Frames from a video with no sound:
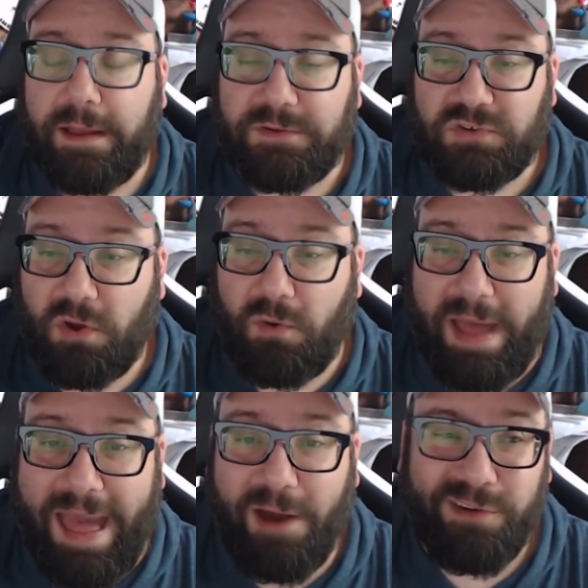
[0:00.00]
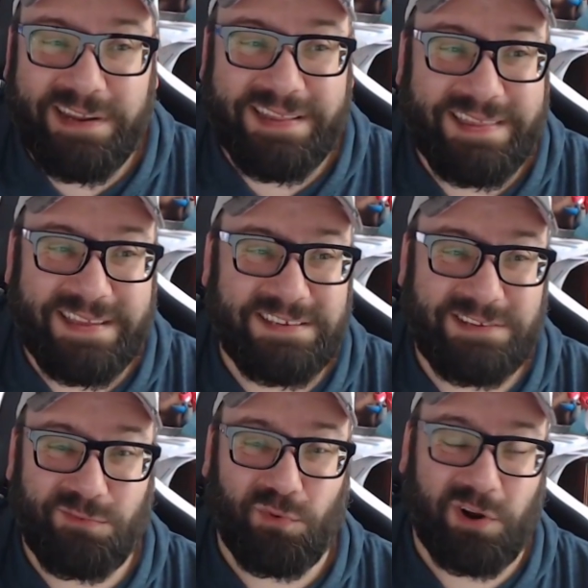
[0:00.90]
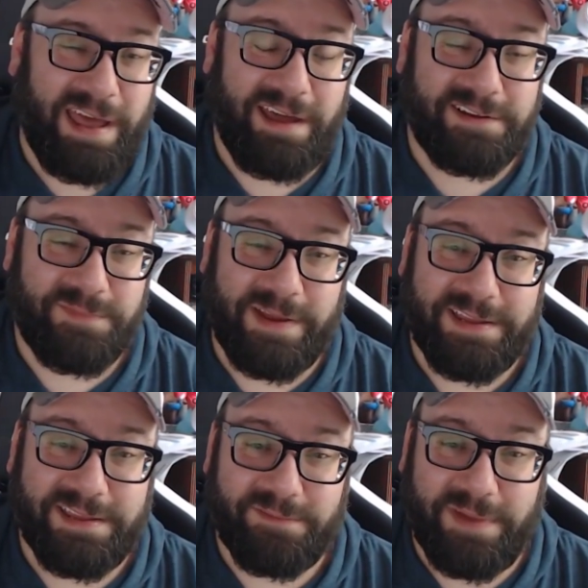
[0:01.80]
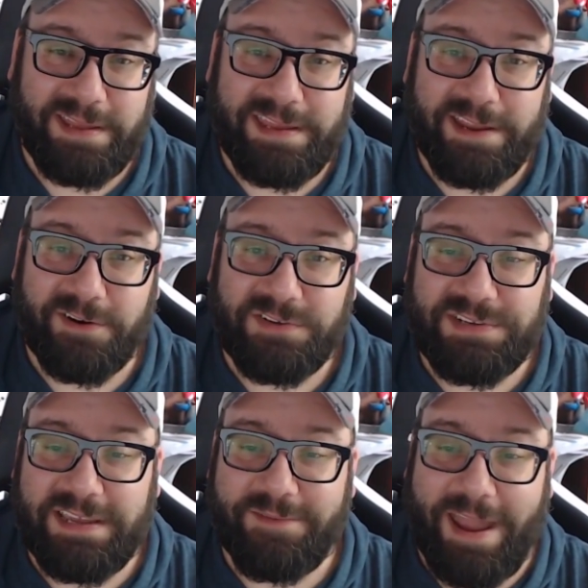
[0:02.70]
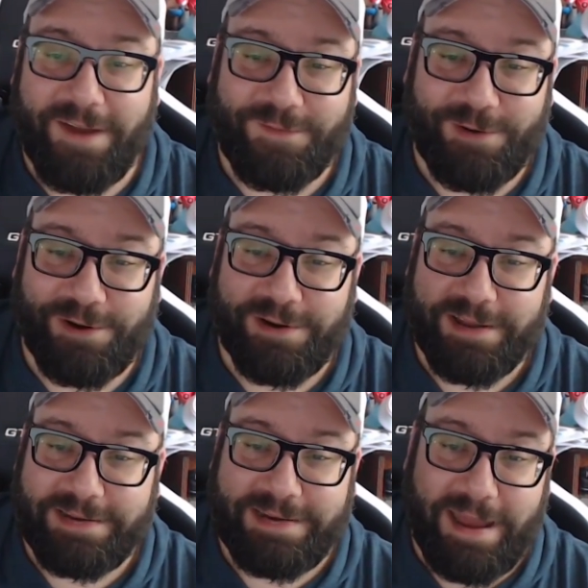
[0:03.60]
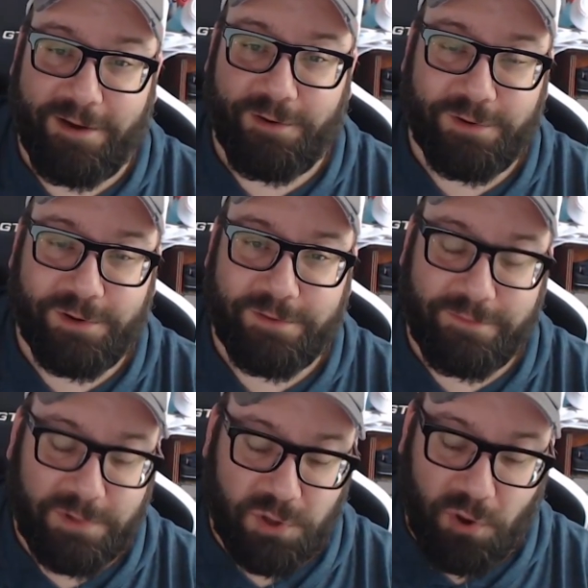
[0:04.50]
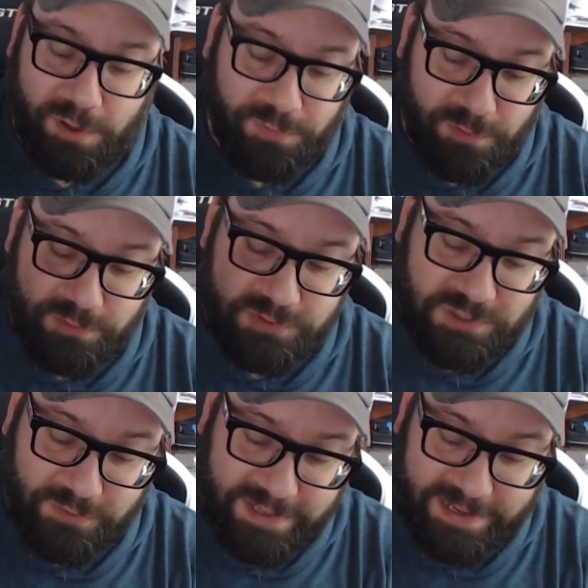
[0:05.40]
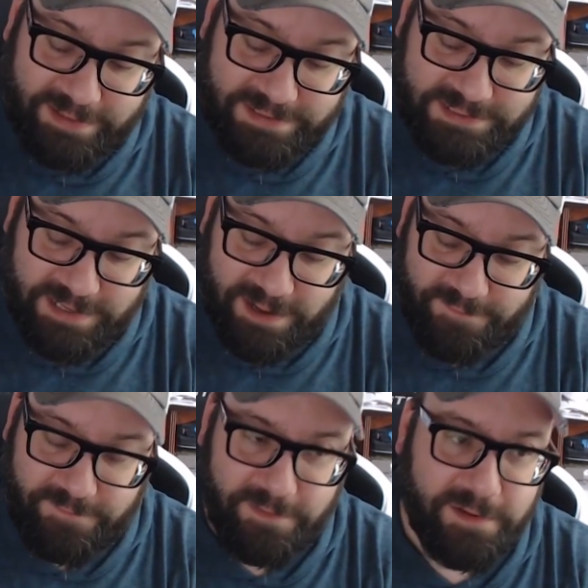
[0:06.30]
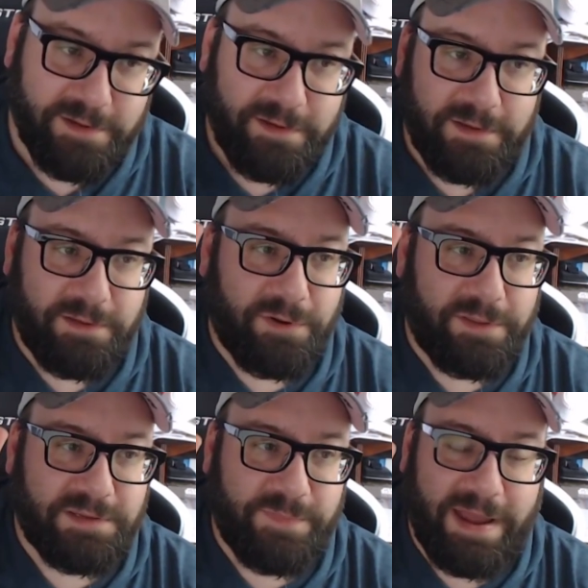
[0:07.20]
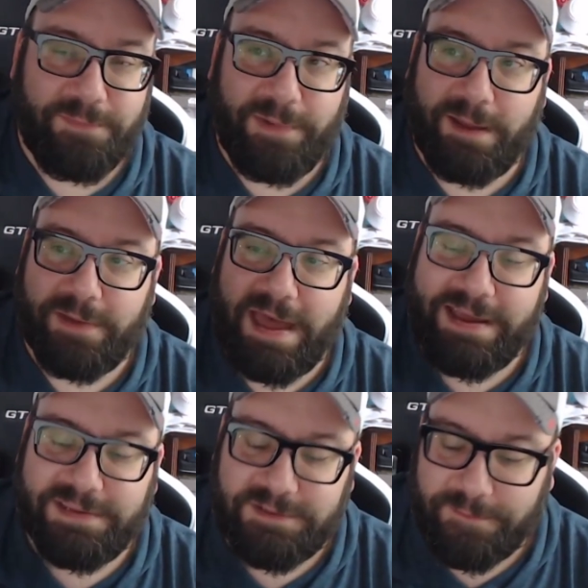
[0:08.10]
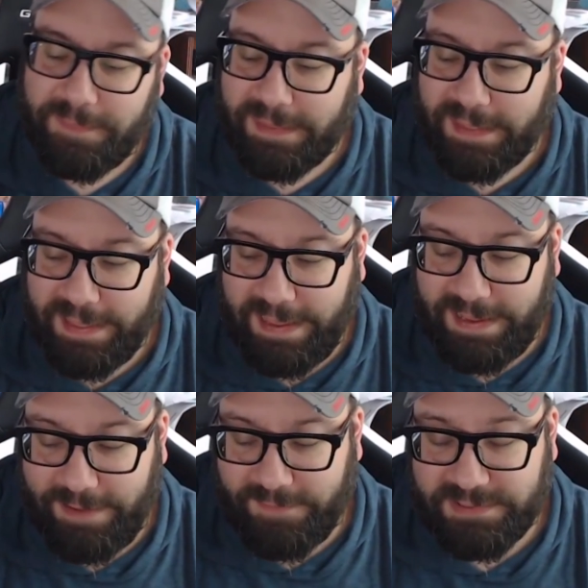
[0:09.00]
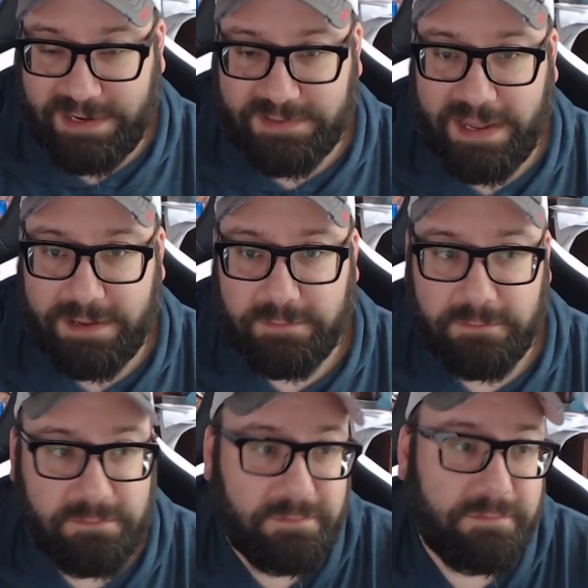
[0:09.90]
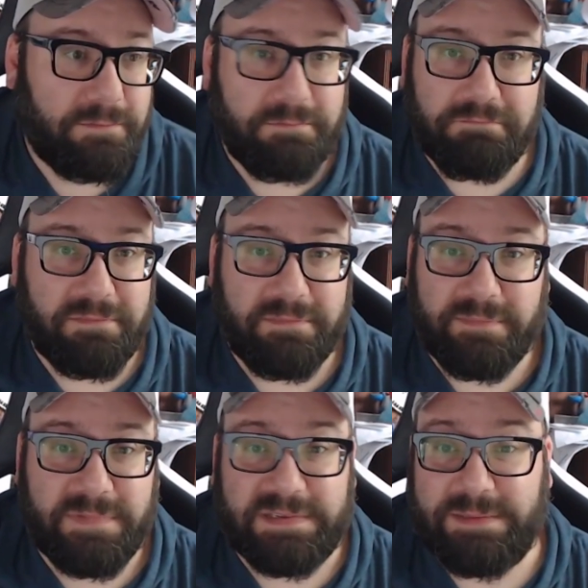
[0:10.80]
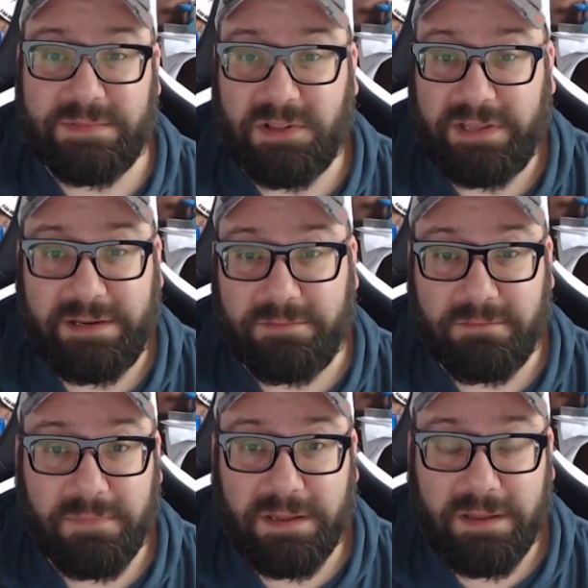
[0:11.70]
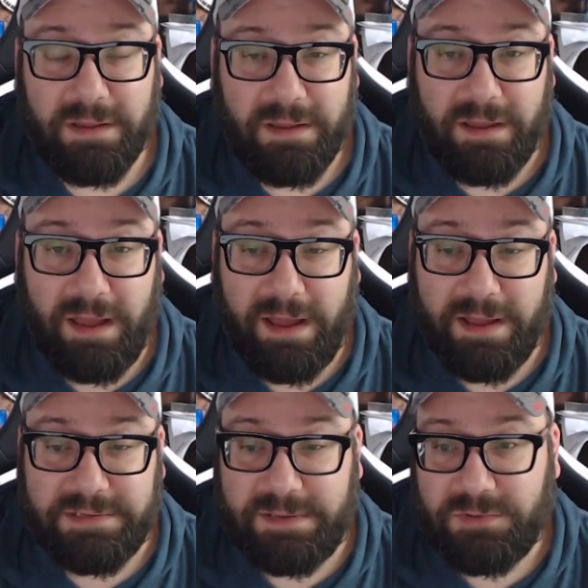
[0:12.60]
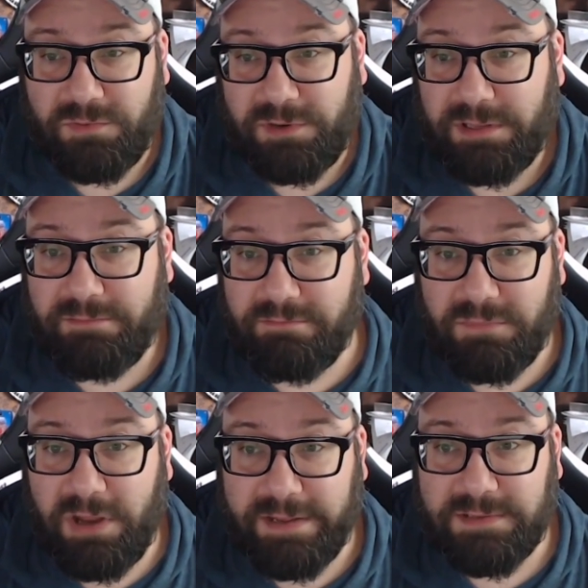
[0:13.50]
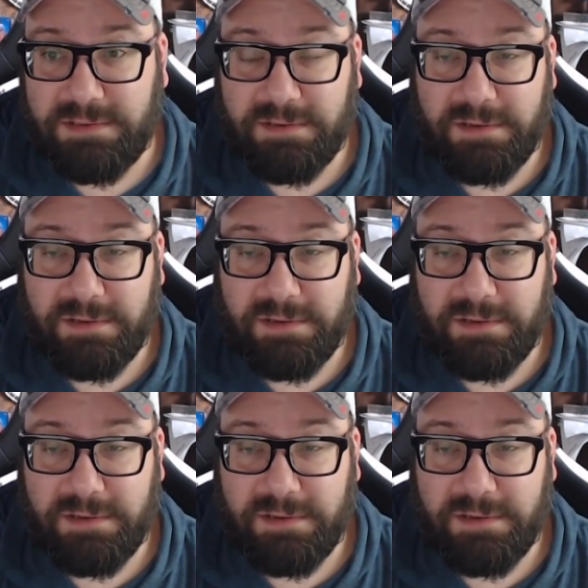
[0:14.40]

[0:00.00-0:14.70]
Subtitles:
So how did this work? How does my gear seem after now going through, soaking in this stuff, one of these bath bomb guys, and having it sit outside? Seems clean. Seems really nice.